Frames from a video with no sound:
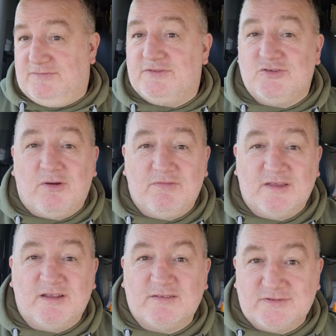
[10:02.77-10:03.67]
if it's your
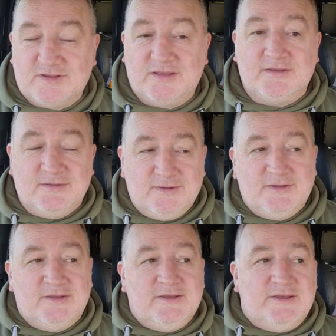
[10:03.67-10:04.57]
vehicle, I'd say,
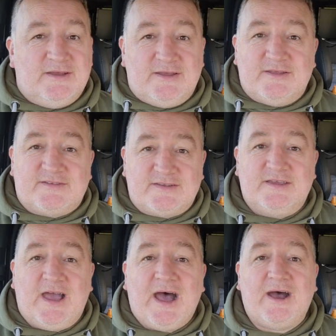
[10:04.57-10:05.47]
and
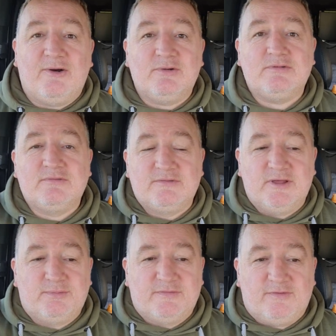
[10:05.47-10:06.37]
see how
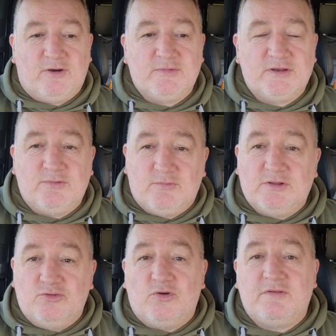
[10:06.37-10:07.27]
they are performing. it
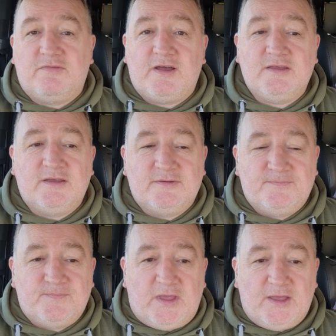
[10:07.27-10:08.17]
will notify you.
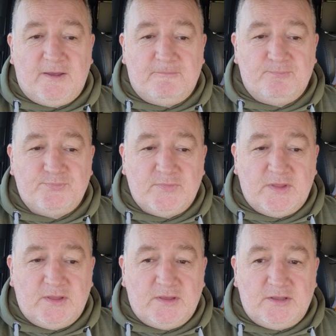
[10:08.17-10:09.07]
Um,
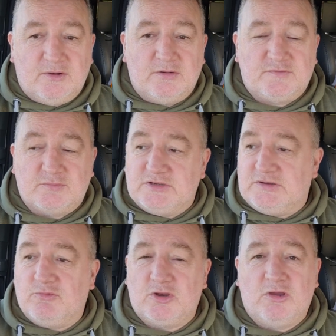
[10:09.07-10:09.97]
you know, and if somebody's
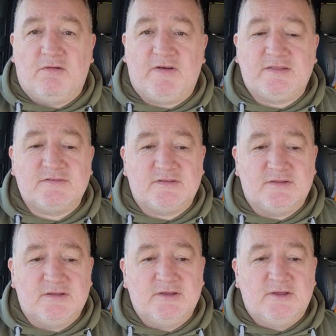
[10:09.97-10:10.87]
in one of your vans
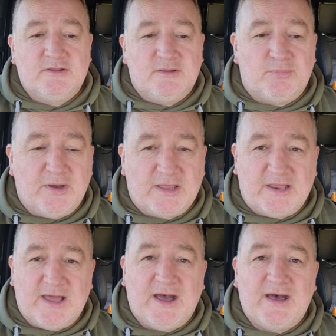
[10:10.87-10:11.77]
and they're, they're
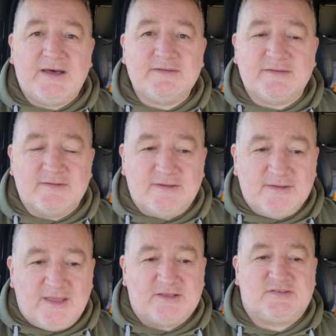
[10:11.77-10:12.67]
braking hard and they're
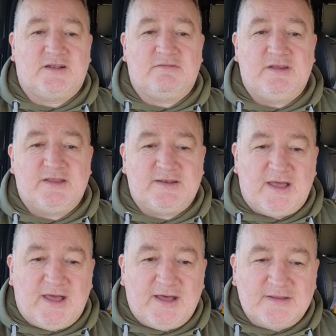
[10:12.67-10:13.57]
accelerating
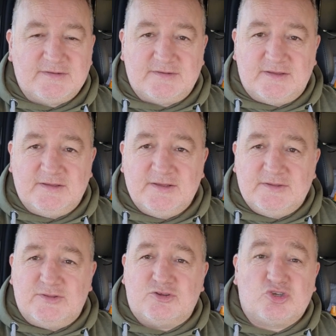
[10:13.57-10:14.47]
hard and they're,
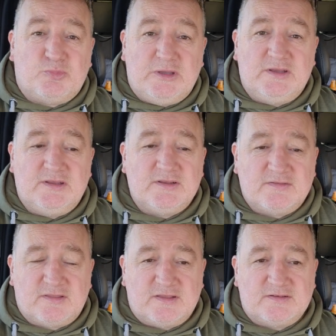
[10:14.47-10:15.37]
they're speeding
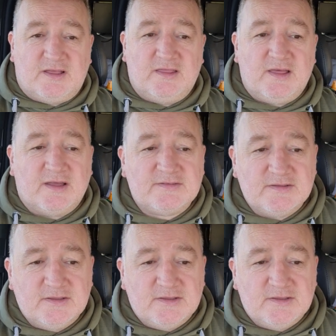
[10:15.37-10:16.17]
and things like that,